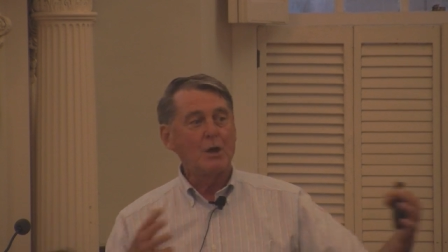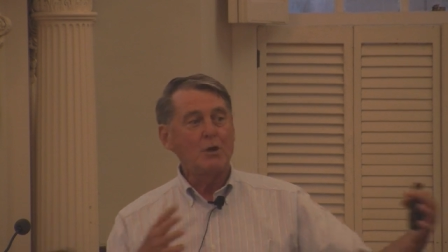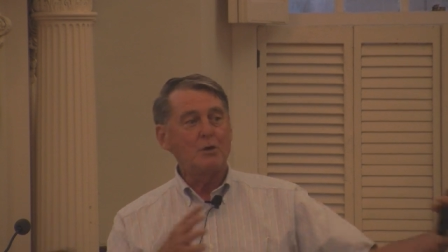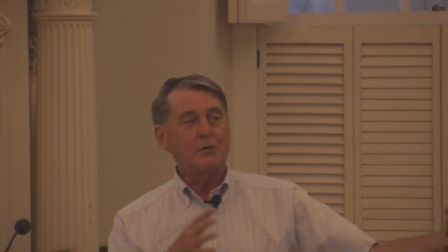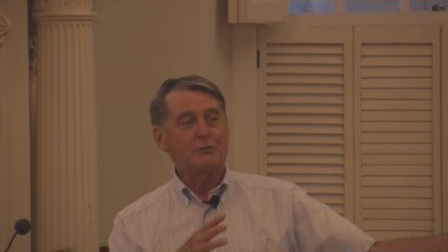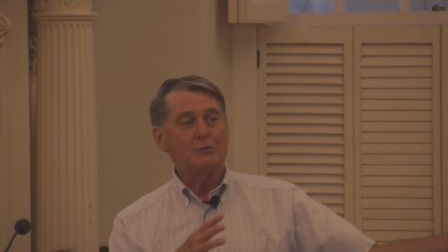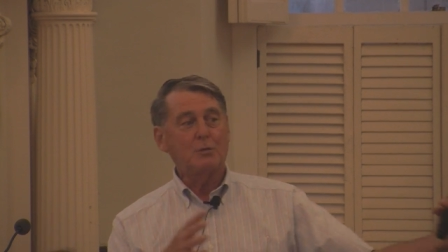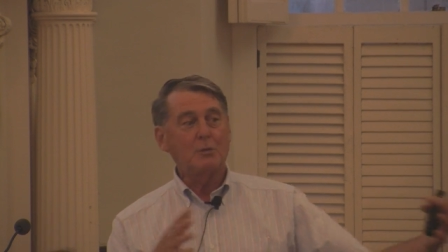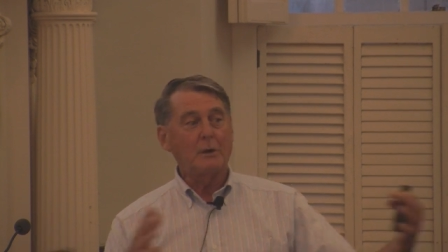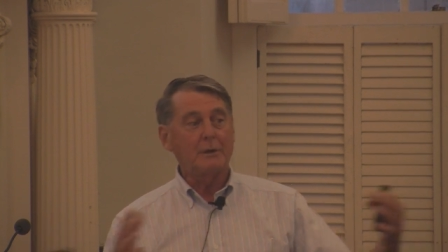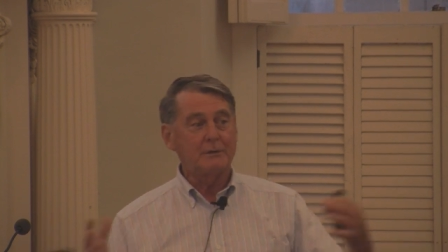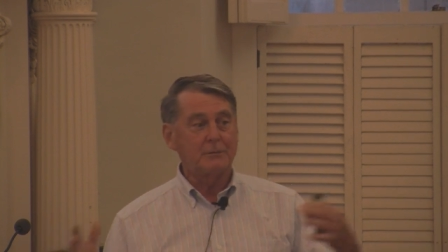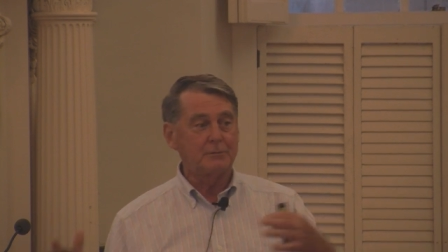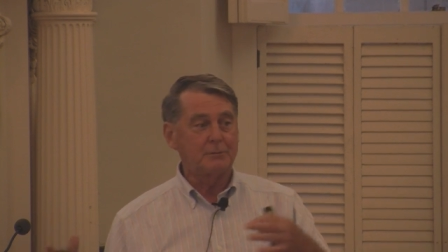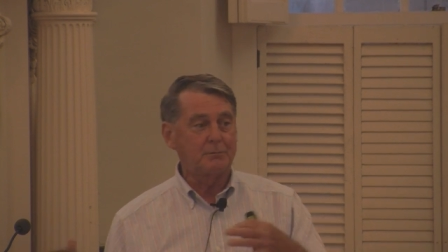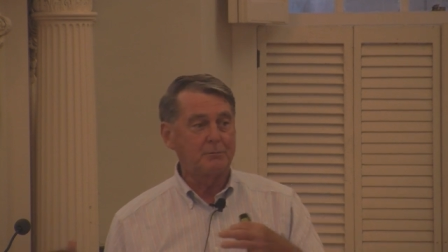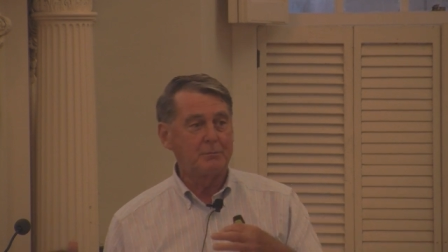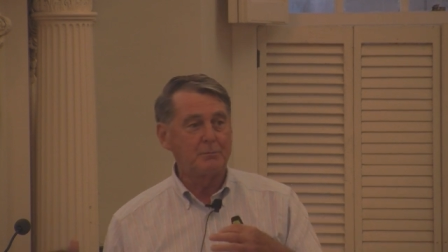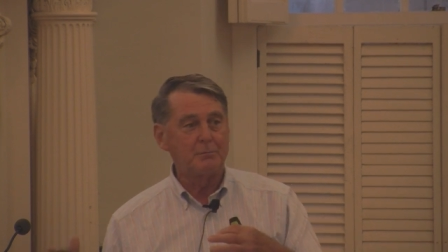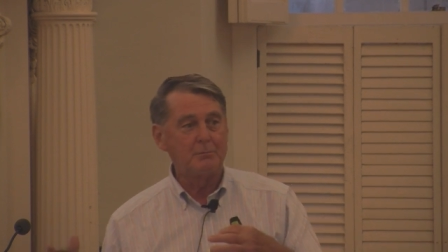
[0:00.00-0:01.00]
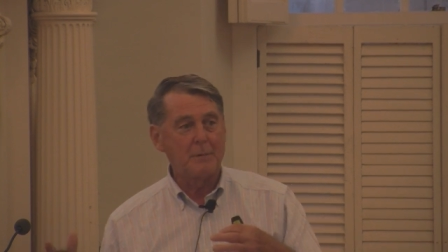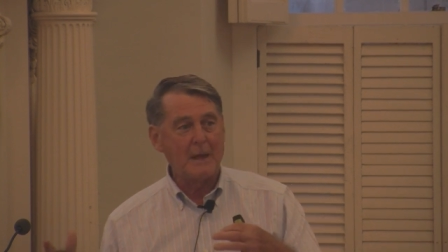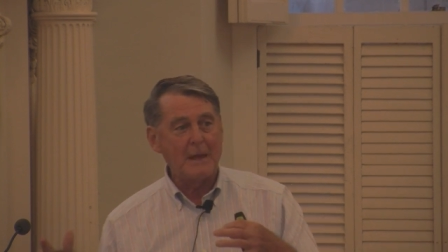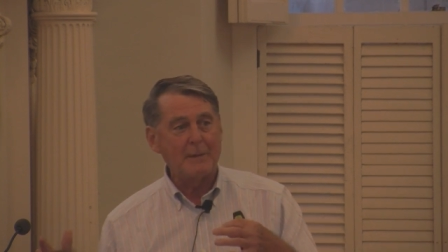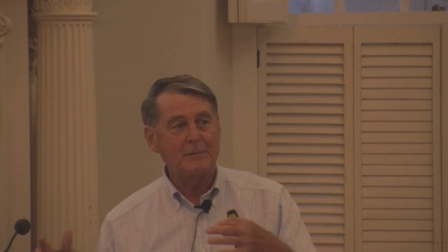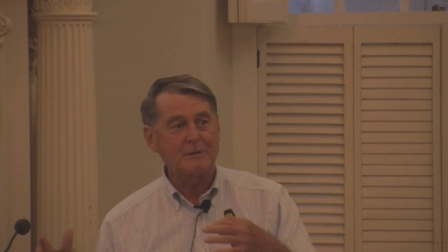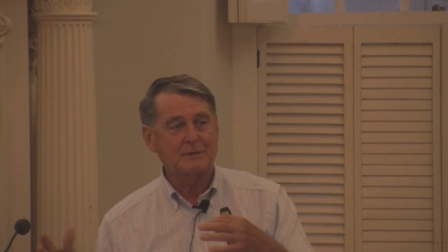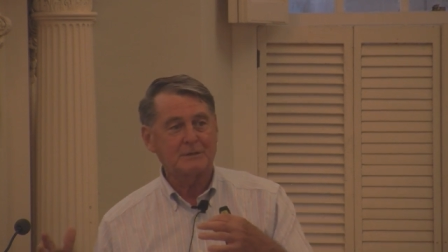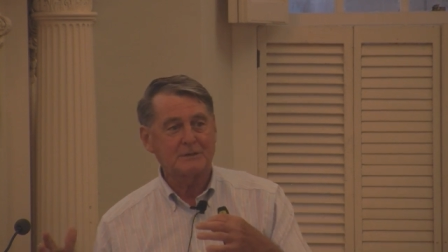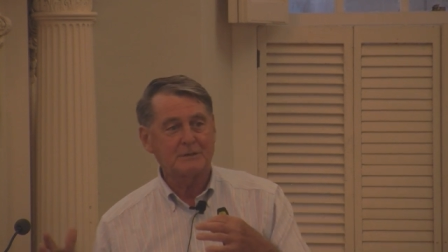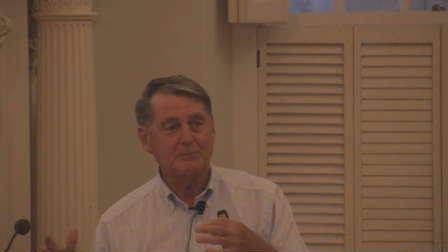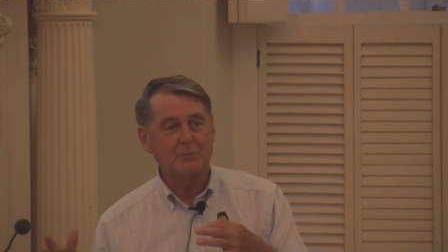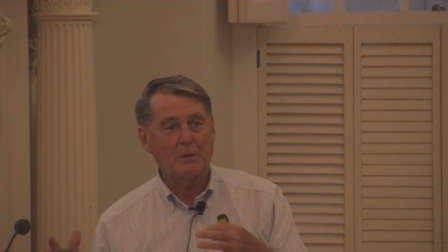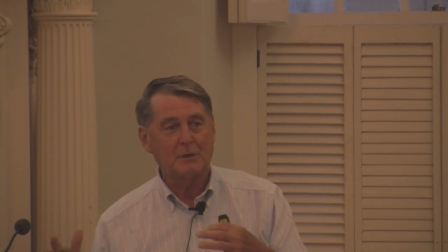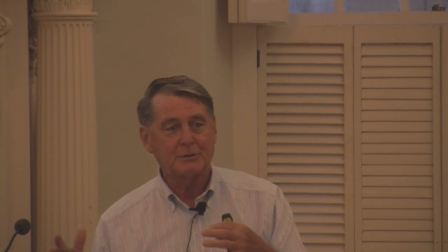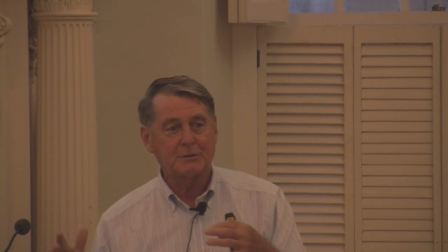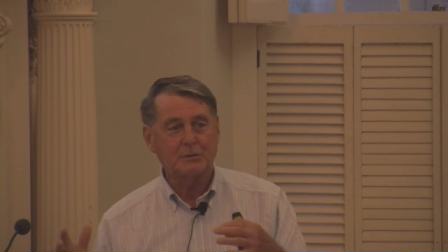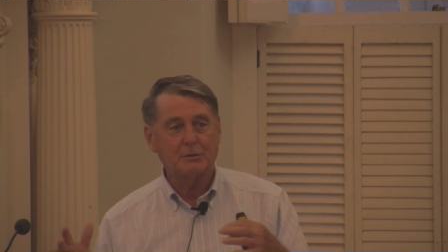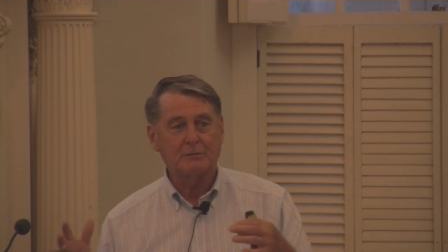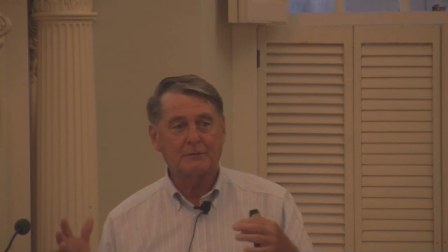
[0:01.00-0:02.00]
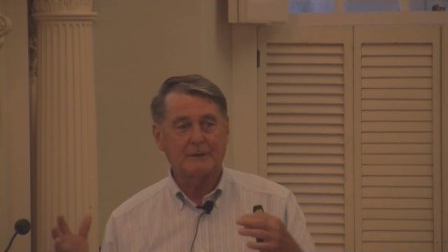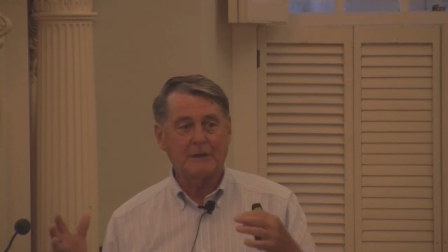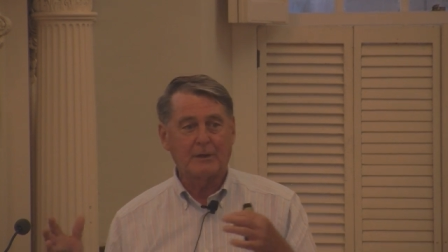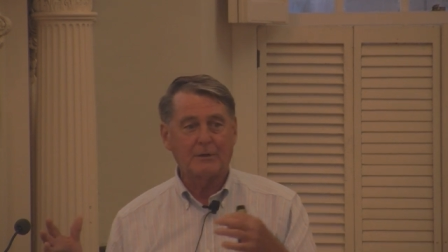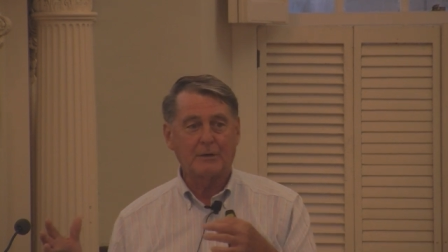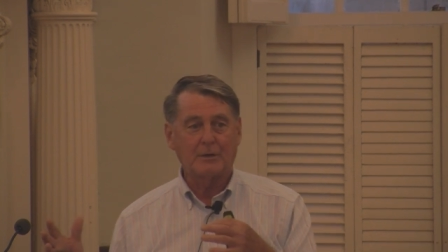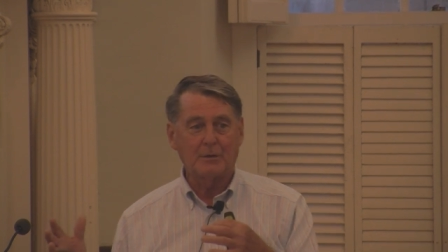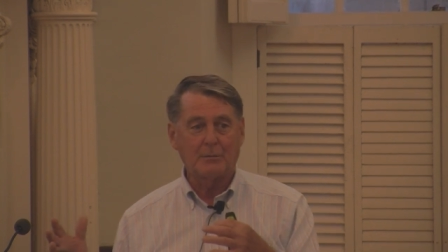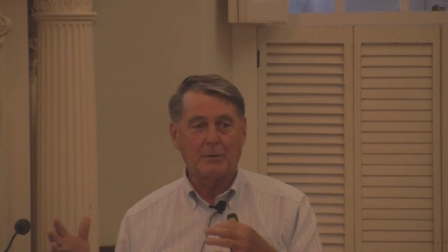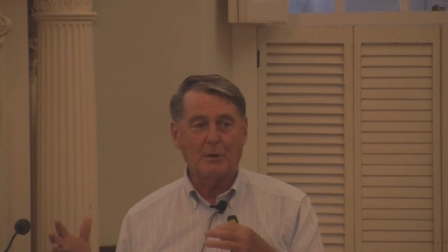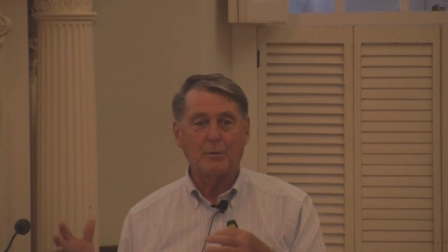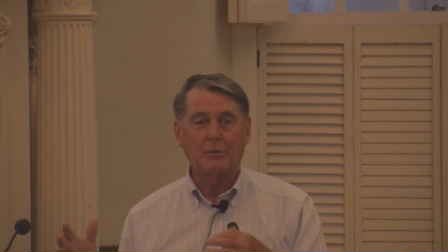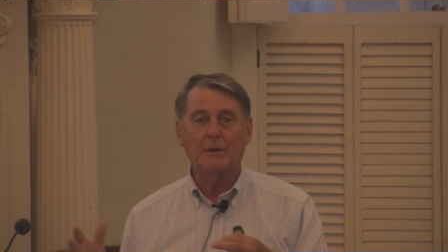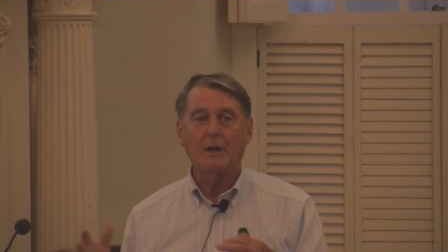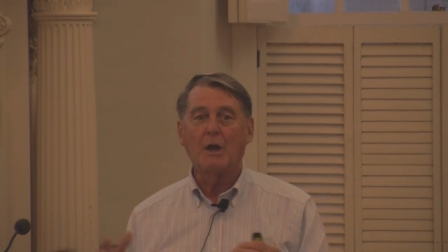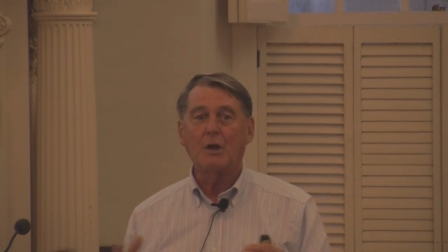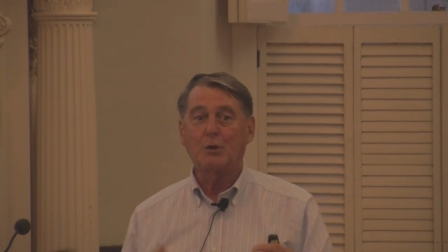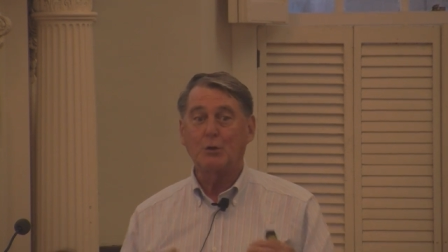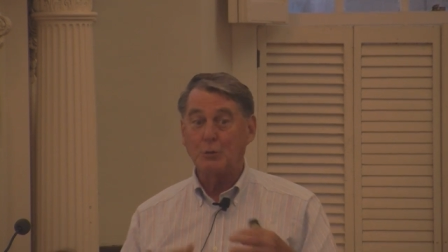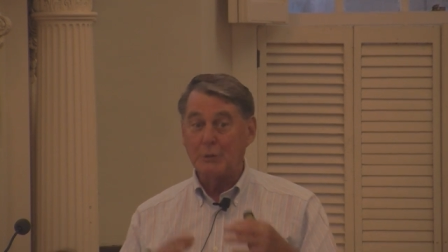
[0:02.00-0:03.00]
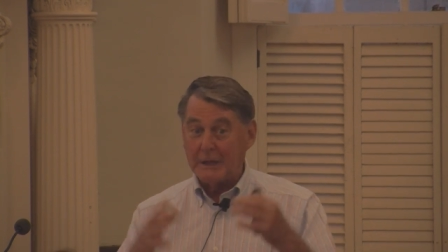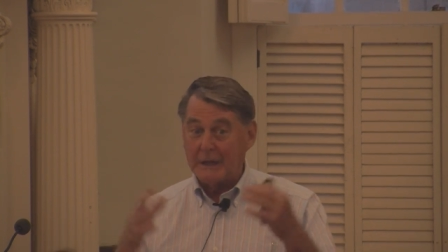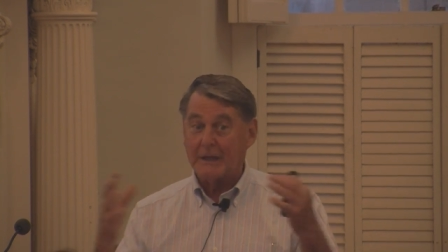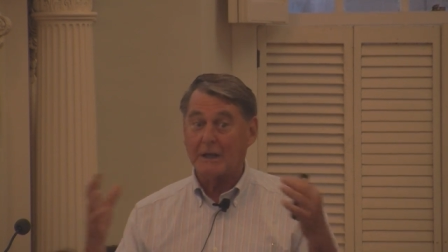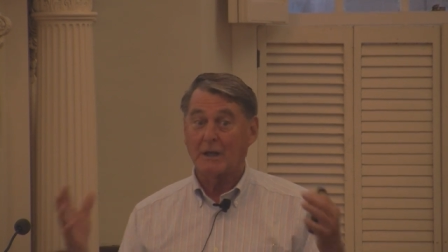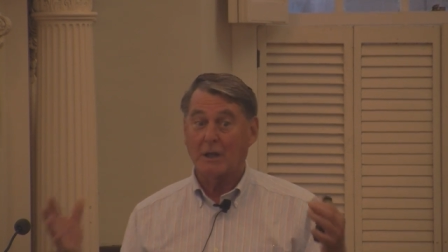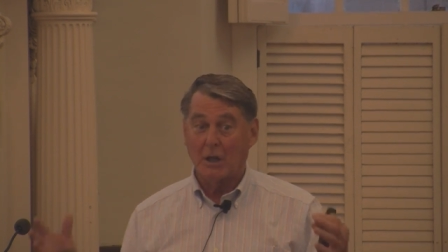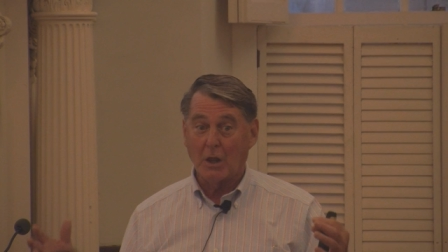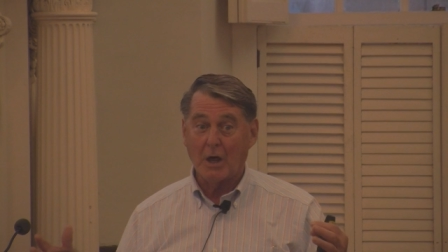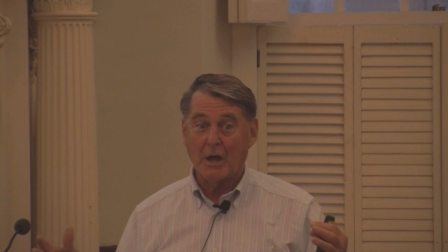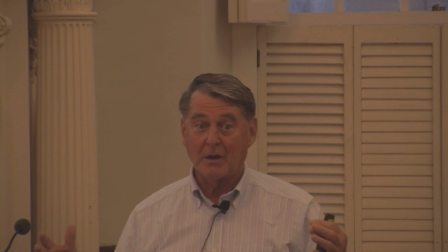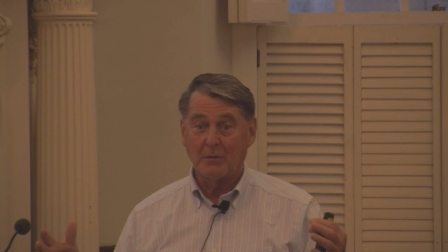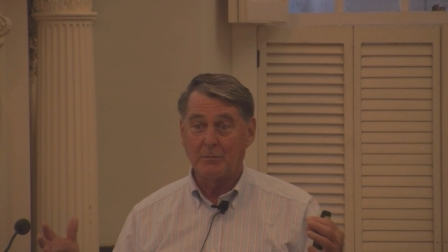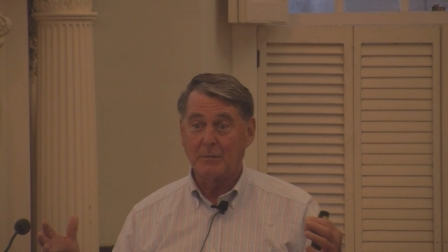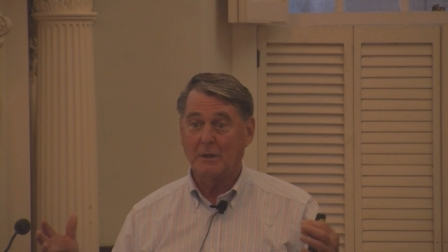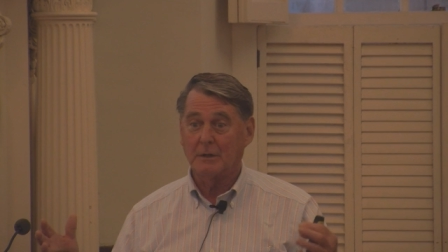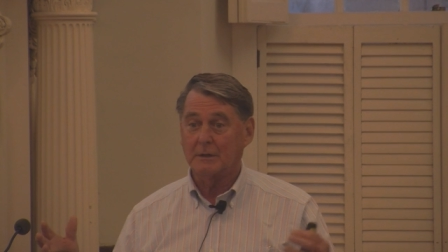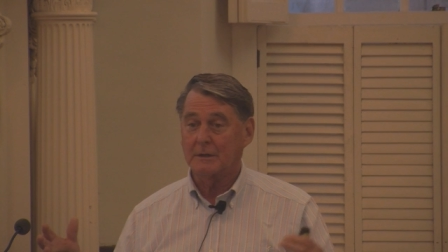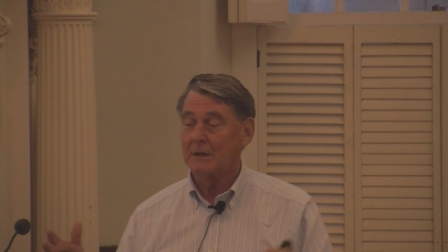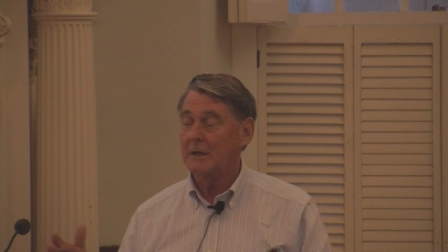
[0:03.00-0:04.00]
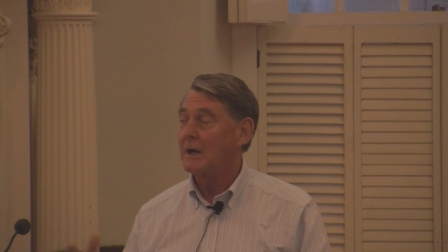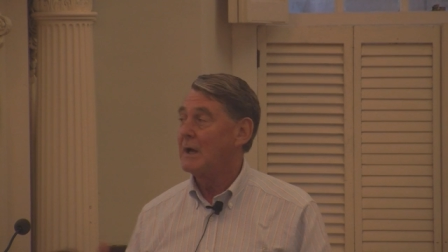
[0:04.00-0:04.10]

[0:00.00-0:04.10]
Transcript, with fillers: you have two 200 babies and small children out on a boat, you needed a lot of milk.